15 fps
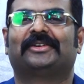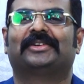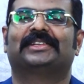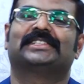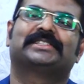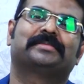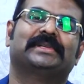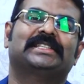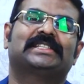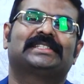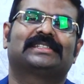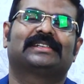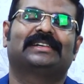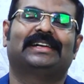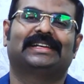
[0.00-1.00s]
or a
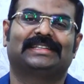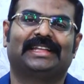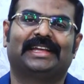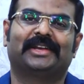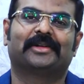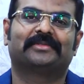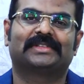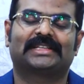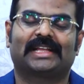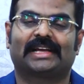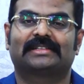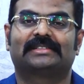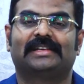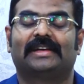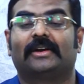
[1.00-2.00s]
spinster at the end of the
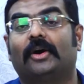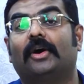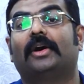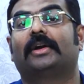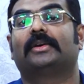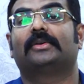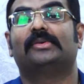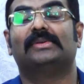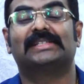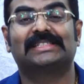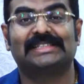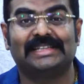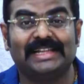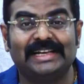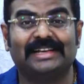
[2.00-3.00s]
tax year, or who
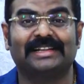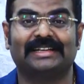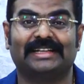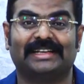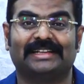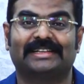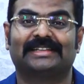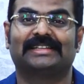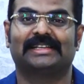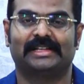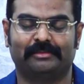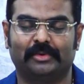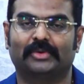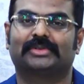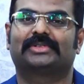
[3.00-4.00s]
is legally
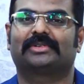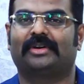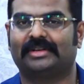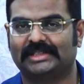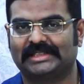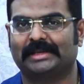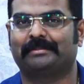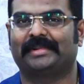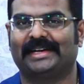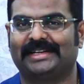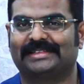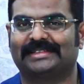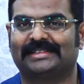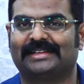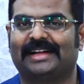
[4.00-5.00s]
divorced or
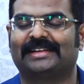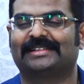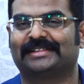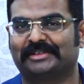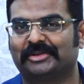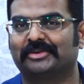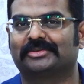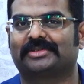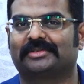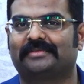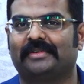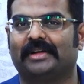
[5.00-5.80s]
separated under court of